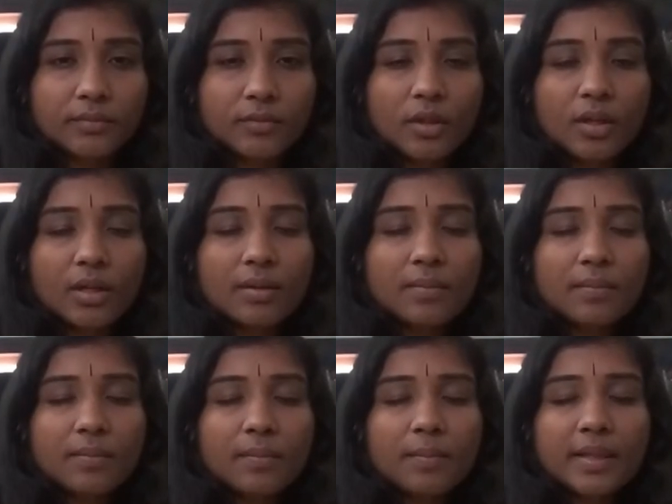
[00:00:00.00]
You're
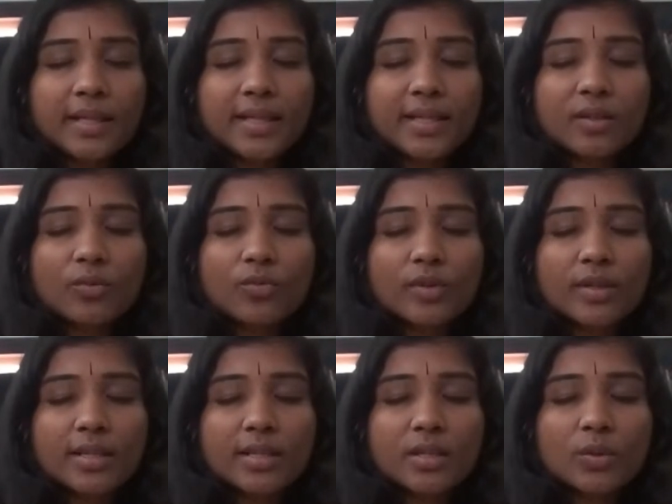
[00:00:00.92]
completely
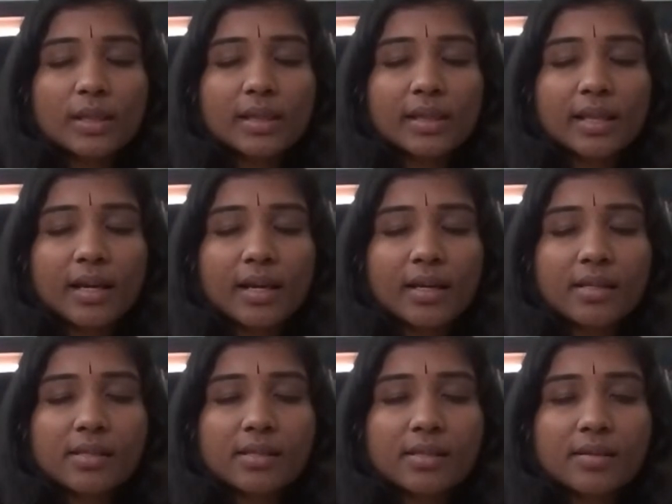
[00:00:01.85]
filled with
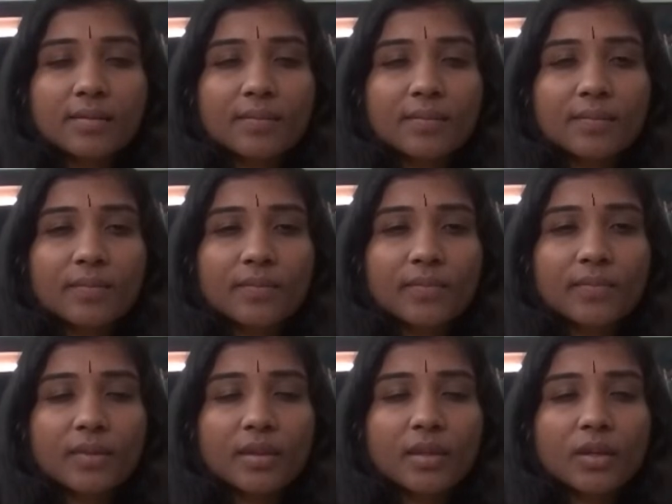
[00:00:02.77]
light.
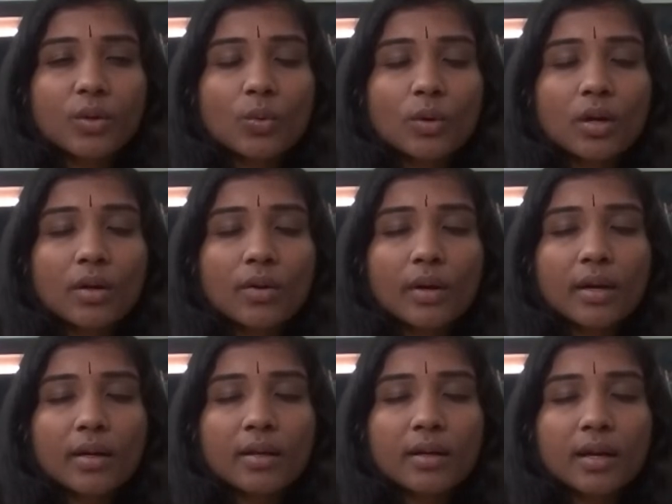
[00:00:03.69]
You are
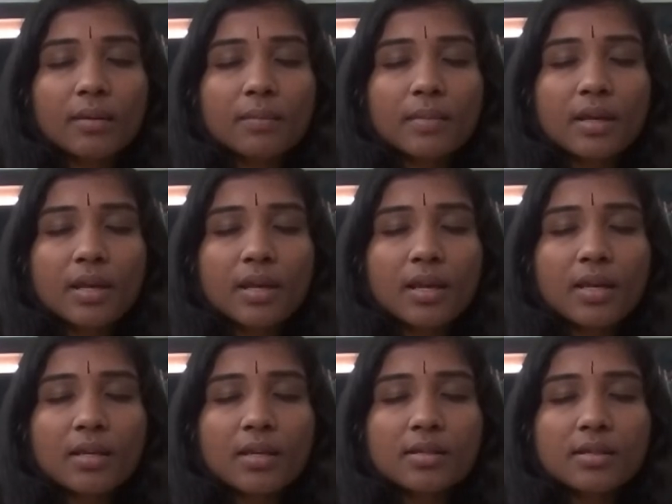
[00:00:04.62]
an
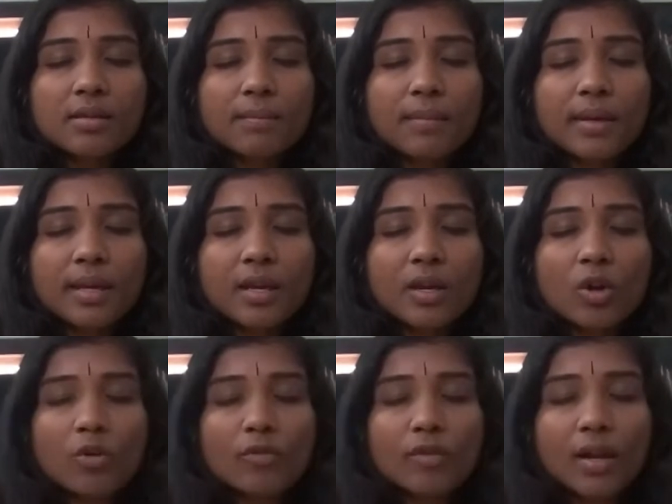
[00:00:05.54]
amazing being
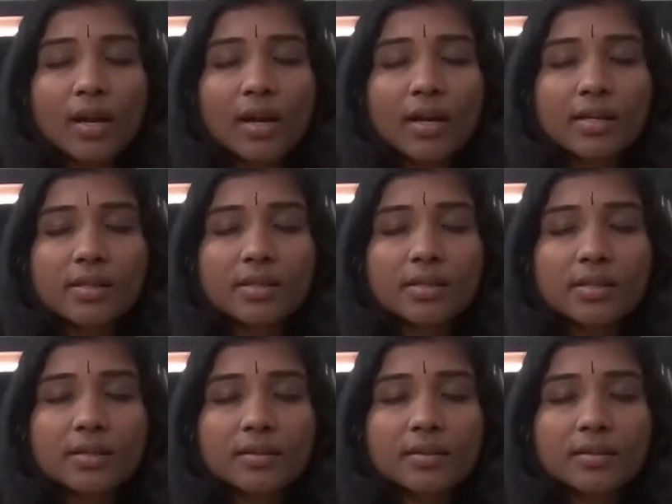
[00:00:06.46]
of light.